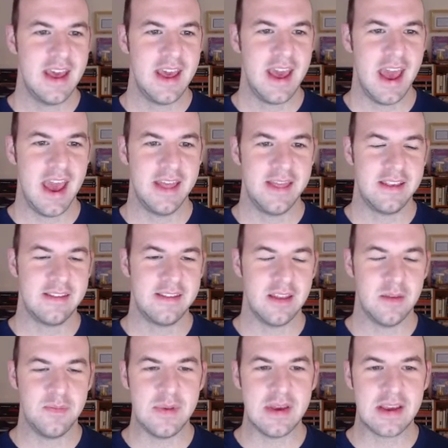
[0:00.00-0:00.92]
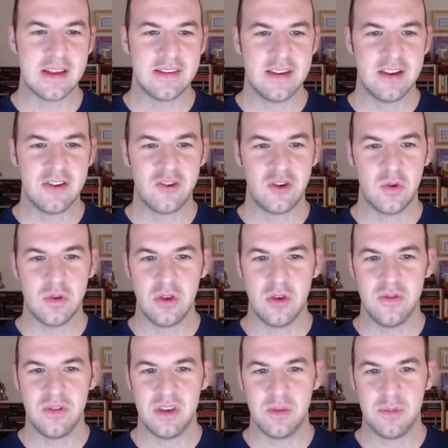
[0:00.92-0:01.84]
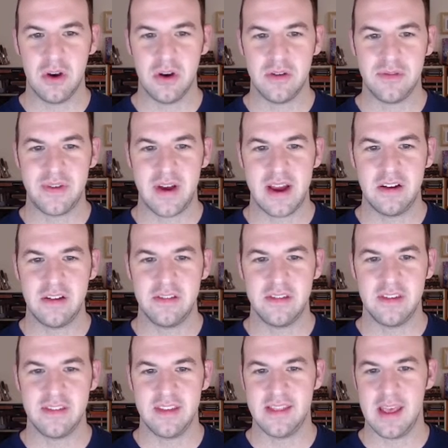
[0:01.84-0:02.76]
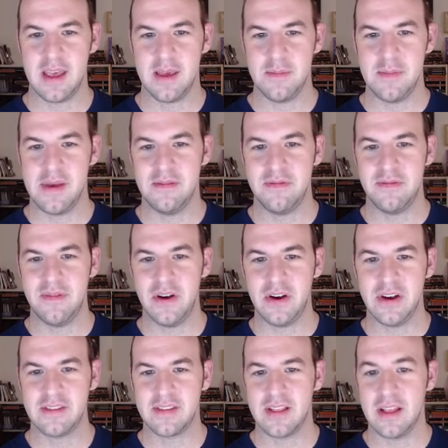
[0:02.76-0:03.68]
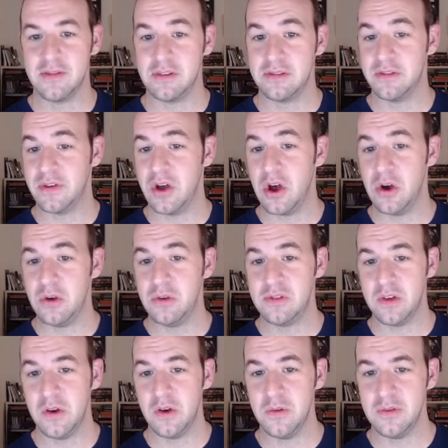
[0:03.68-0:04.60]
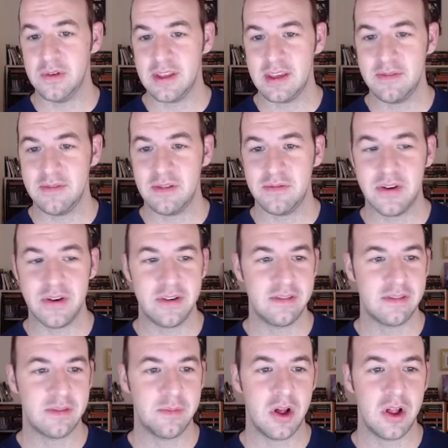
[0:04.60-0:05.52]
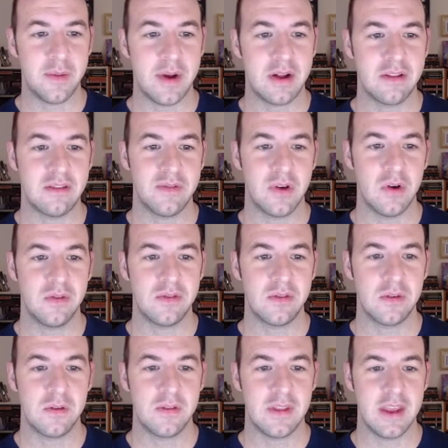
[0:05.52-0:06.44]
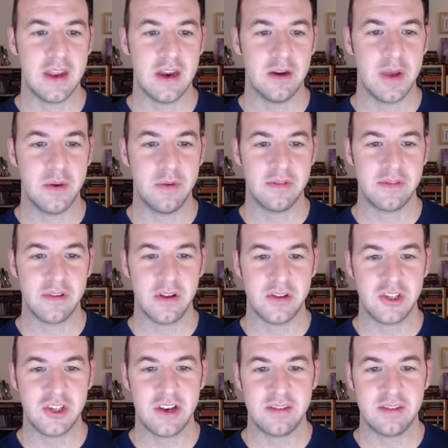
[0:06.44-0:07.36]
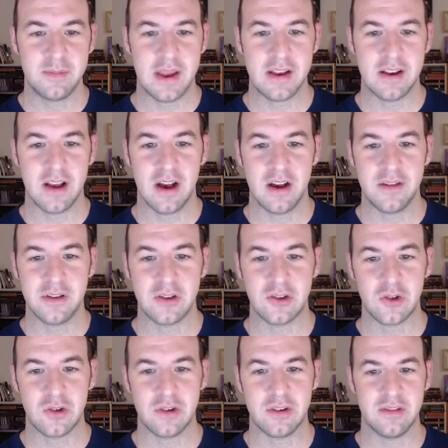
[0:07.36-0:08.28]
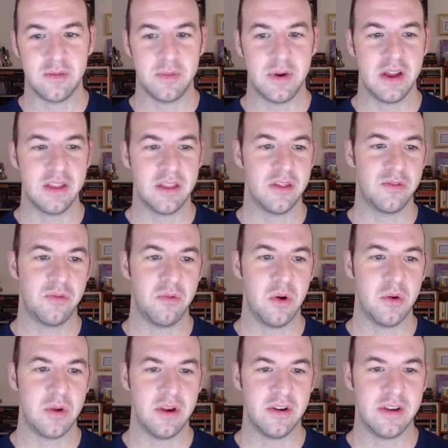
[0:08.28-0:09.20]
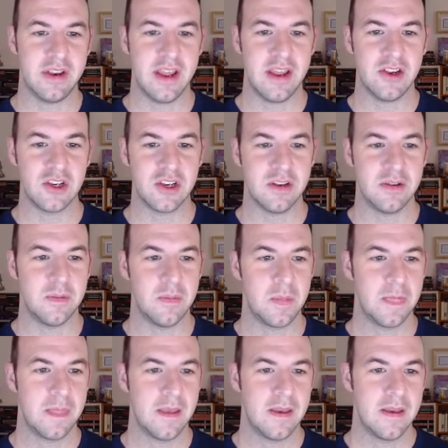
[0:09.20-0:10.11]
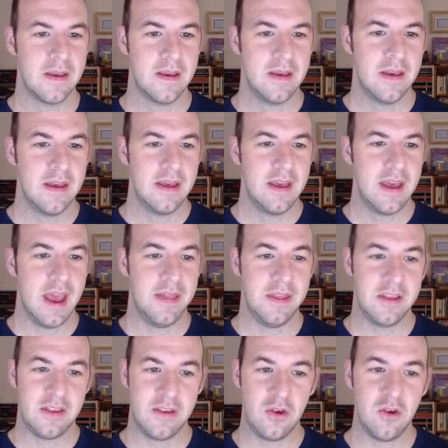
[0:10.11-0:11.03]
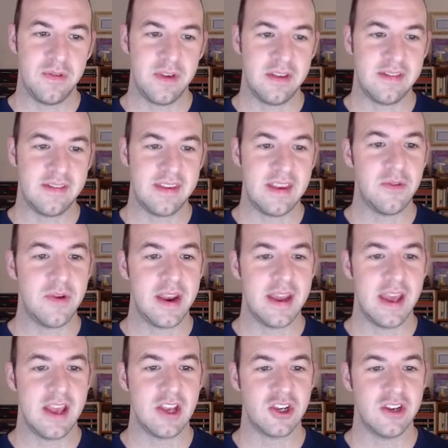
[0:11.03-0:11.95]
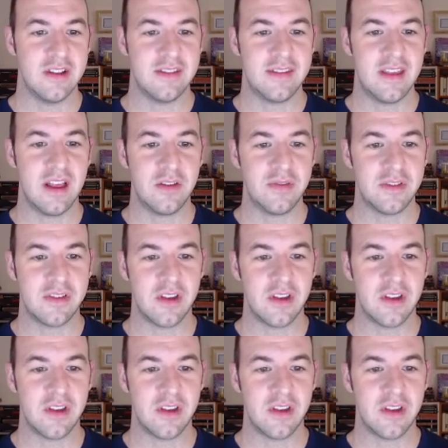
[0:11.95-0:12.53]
And they said the biggest issue with UV purifiers is that they emit various levels of ozone. Even very small amounts of ozone in the air may result in chest pain, coughing, shortness of breath, and throat irritation. And the UVC radiation itself is